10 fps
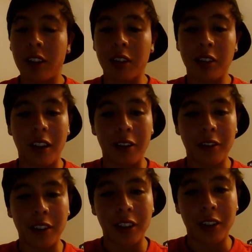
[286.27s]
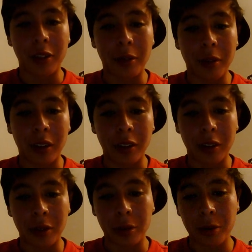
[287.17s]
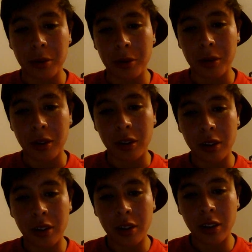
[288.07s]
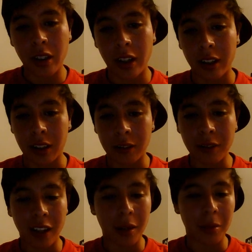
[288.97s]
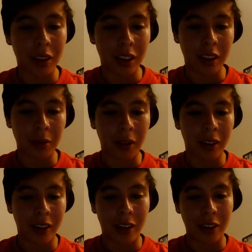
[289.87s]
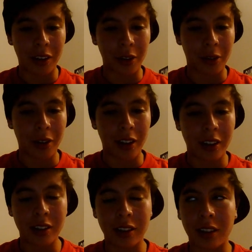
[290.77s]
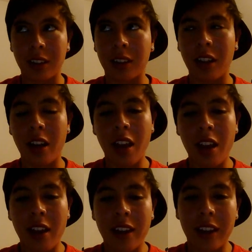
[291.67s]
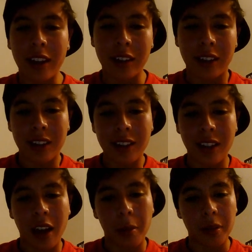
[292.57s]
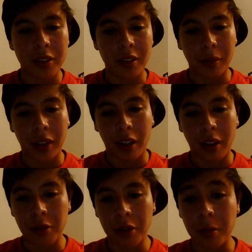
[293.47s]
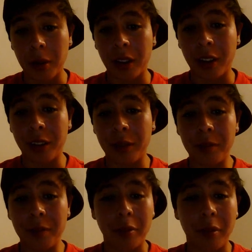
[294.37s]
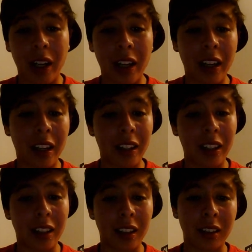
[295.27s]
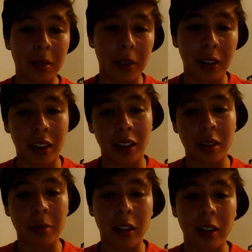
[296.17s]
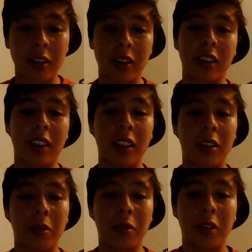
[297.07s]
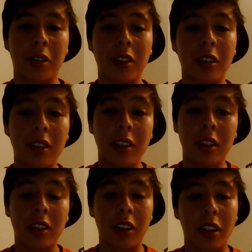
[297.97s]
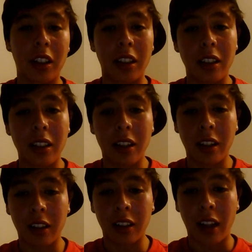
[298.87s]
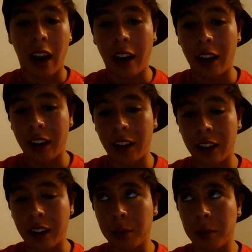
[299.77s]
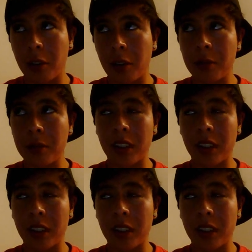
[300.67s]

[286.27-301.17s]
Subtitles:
you definitely don't want to lose any family and whatnot through this, and it does happen sometimes, but my experience personally was great. I pulled him